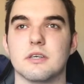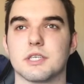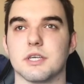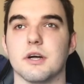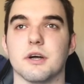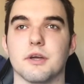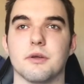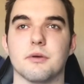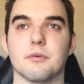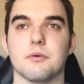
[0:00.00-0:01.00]

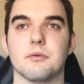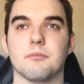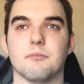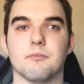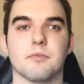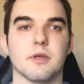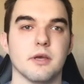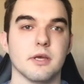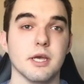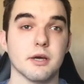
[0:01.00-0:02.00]
So
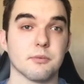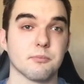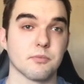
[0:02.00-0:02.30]
yeah.